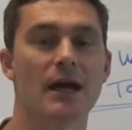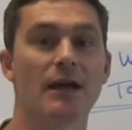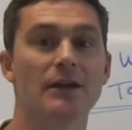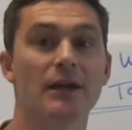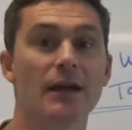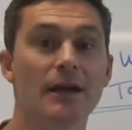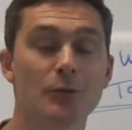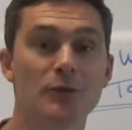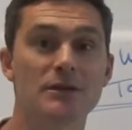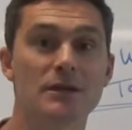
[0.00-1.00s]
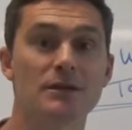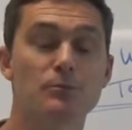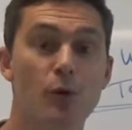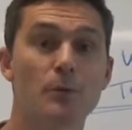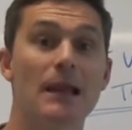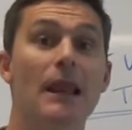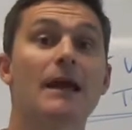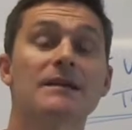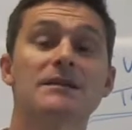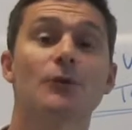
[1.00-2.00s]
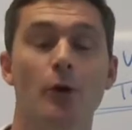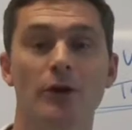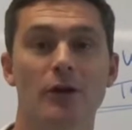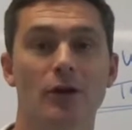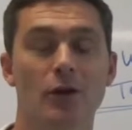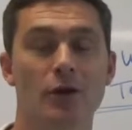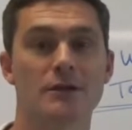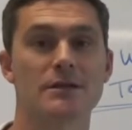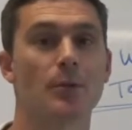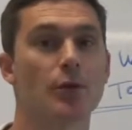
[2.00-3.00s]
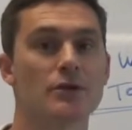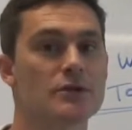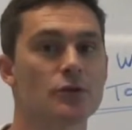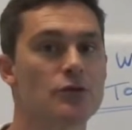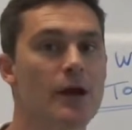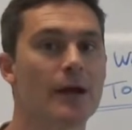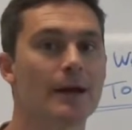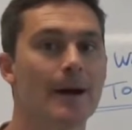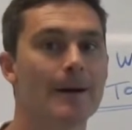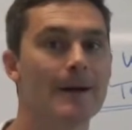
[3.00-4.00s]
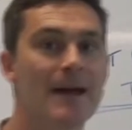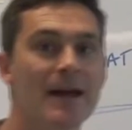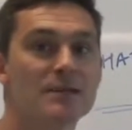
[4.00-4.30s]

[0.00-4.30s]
a year, which is probably less than what you could earn as a personal trainer,